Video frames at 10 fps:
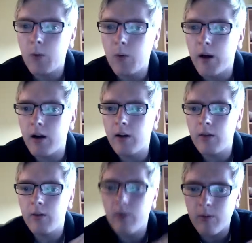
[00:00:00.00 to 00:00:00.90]
where
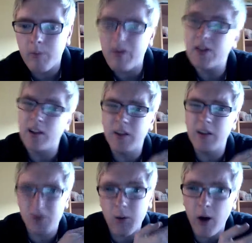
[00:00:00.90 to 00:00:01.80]
basically there's
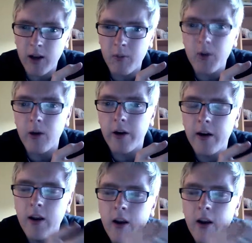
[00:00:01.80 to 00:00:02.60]
only one computer,